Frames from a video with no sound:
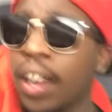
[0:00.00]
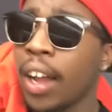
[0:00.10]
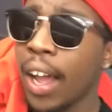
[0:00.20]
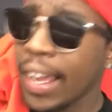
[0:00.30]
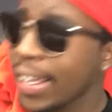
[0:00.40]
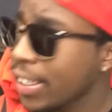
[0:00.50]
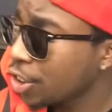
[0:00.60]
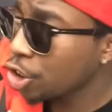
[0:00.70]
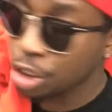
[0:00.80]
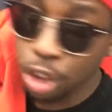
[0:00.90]

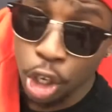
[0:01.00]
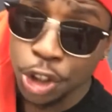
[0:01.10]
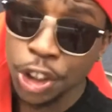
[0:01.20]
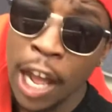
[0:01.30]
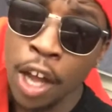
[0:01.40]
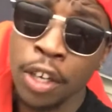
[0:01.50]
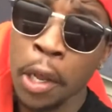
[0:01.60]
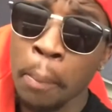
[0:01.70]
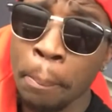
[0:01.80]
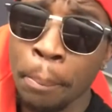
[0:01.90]
I just touched
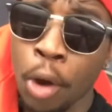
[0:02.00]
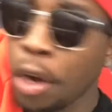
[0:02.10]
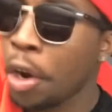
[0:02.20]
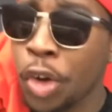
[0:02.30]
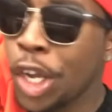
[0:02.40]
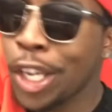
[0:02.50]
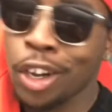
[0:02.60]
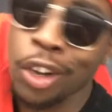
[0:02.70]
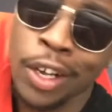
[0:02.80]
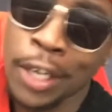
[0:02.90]
down in Puerto
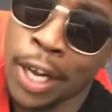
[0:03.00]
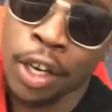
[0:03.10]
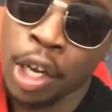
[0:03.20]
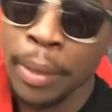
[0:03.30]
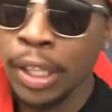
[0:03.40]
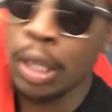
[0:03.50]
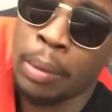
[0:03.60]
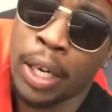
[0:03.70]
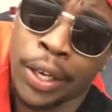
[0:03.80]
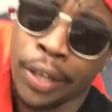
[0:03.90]
Rico and I'm gonna be
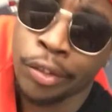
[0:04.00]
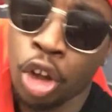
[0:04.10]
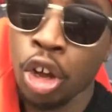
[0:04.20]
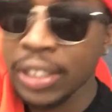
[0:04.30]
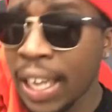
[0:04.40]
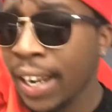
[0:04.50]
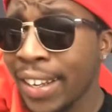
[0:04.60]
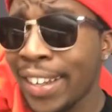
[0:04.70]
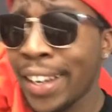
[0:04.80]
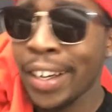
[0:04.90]
Dominican. The whole
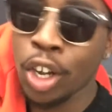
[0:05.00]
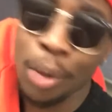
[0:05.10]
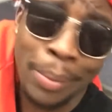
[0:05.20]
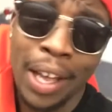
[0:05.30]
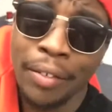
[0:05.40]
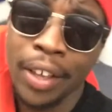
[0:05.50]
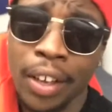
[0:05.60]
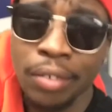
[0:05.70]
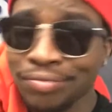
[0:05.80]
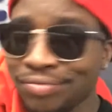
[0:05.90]
time I'm here, call me Javier.